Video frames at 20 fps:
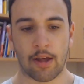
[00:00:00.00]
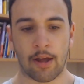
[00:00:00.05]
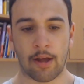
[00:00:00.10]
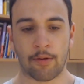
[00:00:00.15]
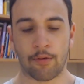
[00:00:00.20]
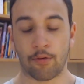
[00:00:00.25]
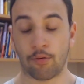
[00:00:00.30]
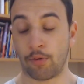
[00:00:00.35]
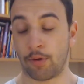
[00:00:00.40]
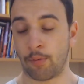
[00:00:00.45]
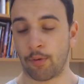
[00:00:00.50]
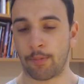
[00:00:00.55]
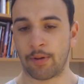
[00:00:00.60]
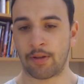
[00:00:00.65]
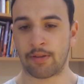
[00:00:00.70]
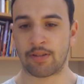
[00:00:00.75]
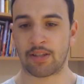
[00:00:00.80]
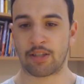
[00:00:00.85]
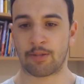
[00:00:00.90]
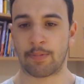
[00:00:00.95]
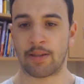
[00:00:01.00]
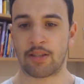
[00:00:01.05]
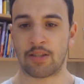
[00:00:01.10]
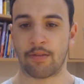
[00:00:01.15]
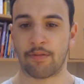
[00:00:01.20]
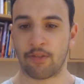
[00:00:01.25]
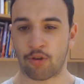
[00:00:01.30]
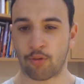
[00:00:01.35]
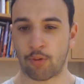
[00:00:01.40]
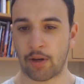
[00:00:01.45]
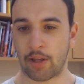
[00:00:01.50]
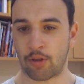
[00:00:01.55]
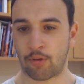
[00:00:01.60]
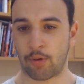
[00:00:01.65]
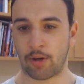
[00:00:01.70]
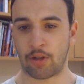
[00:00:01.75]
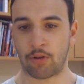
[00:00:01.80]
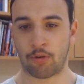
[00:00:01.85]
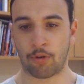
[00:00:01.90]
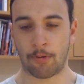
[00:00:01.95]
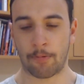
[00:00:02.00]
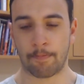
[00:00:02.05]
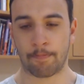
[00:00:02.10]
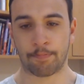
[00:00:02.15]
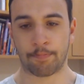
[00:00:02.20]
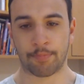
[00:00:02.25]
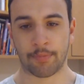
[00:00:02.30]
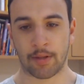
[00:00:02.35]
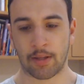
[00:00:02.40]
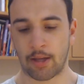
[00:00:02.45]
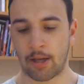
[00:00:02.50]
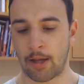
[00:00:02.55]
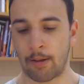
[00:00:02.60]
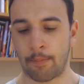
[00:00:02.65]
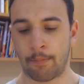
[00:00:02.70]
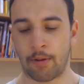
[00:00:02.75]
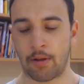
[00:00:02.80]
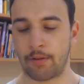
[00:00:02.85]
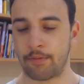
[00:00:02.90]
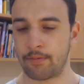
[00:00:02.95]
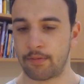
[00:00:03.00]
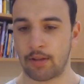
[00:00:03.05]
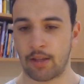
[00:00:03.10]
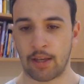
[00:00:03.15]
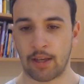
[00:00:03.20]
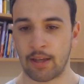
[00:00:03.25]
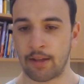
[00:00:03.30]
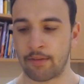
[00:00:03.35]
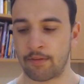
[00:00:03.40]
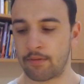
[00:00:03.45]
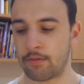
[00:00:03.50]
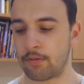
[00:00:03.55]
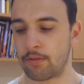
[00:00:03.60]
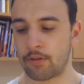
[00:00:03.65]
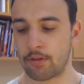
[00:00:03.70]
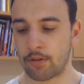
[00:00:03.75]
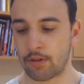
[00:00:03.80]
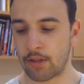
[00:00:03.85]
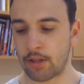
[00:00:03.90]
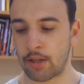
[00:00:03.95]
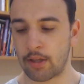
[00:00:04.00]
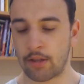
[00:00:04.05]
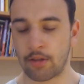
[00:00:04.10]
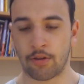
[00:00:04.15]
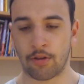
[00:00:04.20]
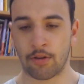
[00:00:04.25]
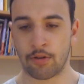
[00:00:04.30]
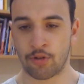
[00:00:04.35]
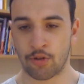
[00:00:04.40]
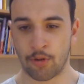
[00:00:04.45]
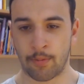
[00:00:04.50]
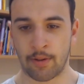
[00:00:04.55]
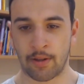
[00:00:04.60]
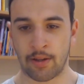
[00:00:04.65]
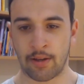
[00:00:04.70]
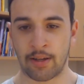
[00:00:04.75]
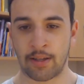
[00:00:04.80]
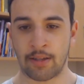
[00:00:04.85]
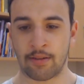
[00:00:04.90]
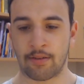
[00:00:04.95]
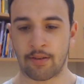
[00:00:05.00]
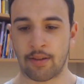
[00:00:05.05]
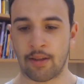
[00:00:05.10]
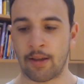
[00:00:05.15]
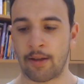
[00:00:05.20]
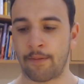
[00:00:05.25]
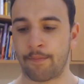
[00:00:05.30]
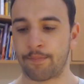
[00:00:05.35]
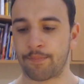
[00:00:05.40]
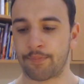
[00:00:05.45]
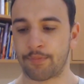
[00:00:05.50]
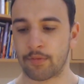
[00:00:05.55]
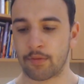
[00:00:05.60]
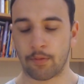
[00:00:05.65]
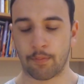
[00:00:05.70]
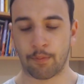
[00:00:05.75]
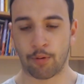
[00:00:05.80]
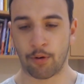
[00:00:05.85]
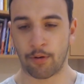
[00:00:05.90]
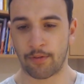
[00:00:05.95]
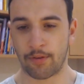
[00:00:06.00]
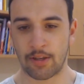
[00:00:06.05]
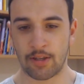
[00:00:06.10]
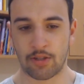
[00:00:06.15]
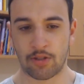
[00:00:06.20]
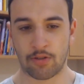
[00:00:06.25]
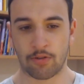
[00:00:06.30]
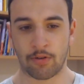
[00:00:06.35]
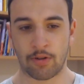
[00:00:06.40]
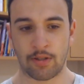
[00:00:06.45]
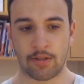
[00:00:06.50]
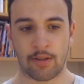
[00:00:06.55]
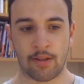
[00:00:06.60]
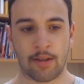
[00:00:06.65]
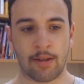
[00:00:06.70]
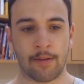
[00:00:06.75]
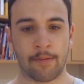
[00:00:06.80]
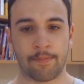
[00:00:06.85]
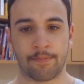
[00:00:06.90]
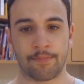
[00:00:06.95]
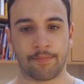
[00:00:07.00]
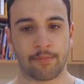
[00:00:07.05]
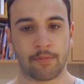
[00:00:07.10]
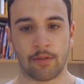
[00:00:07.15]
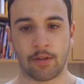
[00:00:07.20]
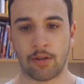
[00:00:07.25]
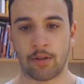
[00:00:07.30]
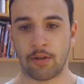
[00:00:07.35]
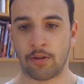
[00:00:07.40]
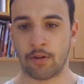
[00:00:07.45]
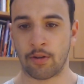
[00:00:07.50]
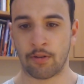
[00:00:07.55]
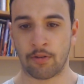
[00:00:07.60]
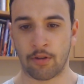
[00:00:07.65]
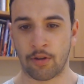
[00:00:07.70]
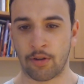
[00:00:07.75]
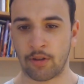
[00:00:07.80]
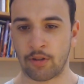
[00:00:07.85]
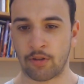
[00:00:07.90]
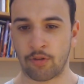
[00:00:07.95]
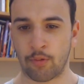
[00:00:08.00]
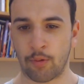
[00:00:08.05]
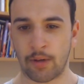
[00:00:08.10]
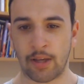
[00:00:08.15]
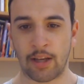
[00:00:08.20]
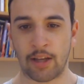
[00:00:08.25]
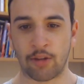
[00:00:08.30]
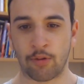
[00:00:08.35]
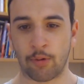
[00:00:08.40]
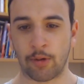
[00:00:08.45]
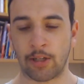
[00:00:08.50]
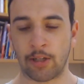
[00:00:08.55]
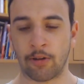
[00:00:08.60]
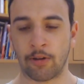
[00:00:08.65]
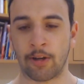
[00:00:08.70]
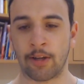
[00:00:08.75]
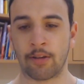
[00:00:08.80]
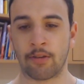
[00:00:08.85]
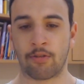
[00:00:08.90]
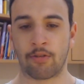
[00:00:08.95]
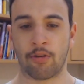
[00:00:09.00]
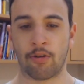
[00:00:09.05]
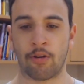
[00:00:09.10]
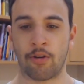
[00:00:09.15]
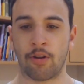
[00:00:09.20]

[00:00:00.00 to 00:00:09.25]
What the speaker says: We won't be as expensive in 2022. But again, the durability is there, proven history is there. He's only 28, 29. So